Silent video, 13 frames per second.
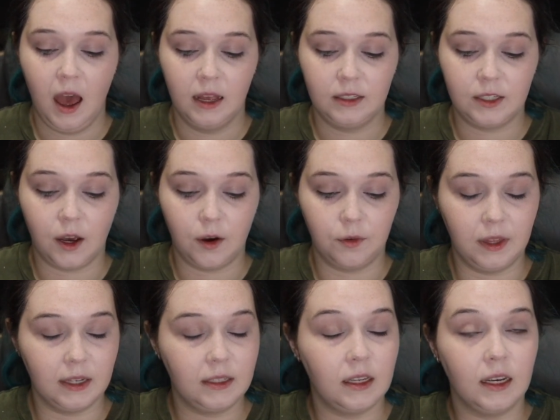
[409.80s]
So
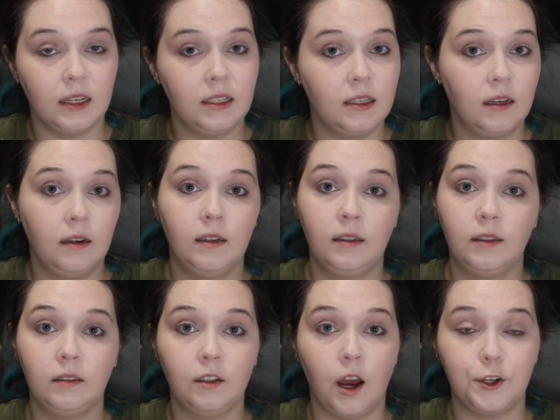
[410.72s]
this is
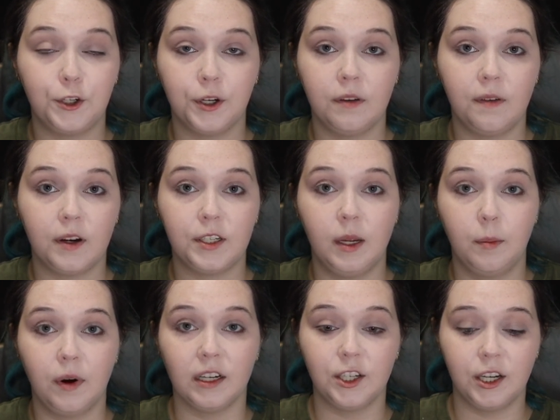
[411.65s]
a true first
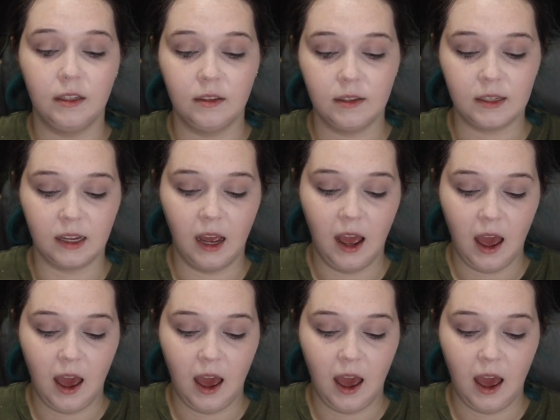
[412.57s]
impressions.